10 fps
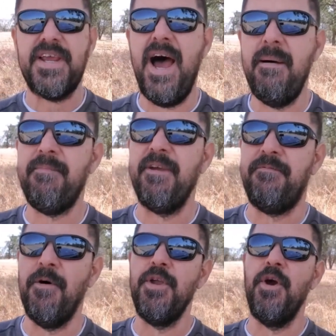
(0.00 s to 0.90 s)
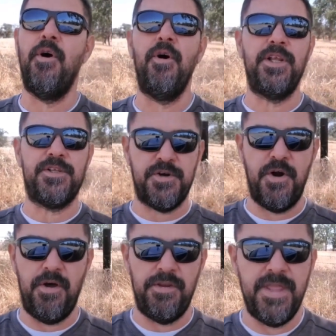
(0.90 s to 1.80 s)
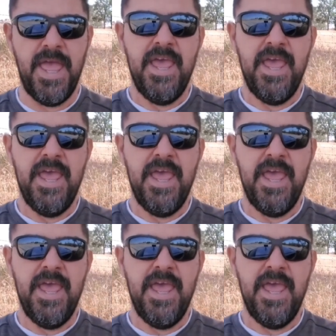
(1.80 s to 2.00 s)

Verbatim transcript: come before your holy throne.